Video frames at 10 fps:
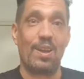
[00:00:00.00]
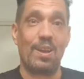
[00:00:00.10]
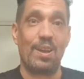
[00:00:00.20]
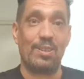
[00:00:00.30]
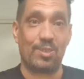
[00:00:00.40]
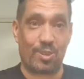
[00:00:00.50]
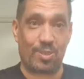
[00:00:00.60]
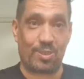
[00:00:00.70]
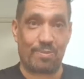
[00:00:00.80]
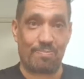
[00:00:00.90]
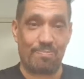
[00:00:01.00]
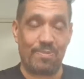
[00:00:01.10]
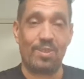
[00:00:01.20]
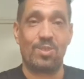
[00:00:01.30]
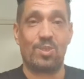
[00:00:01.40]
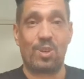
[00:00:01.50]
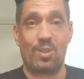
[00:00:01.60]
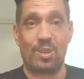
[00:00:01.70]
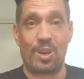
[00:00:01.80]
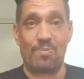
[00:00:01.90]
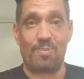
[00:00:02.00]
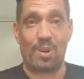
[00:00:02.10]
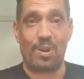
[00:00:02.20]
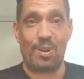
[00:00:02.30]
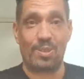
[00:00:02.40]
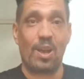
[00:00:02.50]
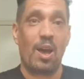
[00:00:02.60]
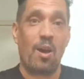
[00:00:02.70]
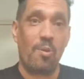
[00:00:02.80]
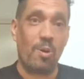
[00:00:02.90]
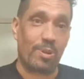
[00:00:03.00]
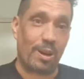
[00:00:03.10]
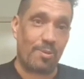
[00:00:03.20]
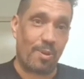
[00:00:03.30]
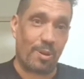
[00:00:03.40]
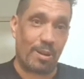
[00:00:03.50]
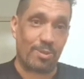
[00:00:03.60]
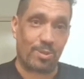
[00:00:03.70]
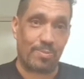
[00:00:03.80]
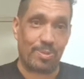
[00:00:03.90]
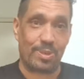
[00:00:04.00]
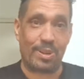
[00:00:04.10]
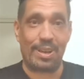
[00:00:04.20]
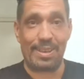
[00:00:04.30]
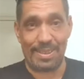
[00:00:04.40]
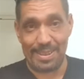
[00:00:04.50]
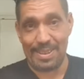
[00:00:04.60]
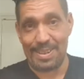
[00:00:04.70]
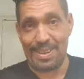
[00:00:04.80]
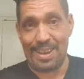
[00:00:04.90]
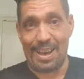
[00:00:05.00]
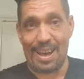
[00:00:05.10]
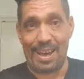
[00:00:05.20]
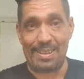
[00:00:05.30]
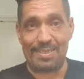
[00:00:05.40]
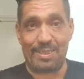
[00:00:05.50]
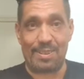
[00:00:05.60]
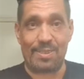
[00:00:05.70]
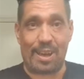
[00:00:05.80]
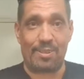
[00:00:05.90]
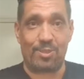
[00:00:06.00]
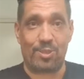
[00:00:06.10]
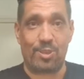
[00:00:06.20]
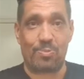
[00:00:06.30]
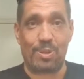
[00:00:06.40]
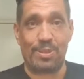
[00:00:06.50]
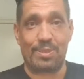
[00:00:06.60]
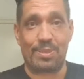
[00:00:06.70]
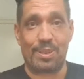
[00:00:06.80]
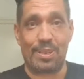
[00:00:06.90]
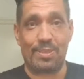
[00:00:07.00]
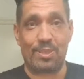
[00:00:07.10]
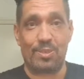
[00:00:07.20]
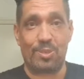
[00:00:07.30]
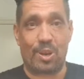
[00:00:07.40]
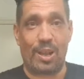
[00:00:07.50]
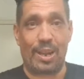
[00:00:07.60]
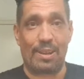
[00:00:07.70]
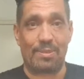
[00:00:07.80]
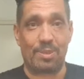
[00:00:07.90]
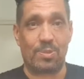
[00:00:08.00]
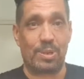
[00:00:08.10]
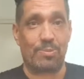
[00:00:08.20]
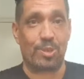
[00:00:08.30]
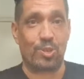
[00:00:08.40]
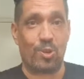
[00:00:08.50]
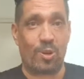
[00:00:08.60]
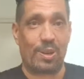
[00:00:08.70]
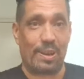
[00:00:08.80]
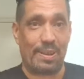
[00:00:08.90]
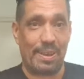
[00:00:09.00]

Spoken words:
Interesting. Certainly opened my eyes. We all know what goes on in Pattaya. And that introduced me into Thailand. It was a bit of a shocker.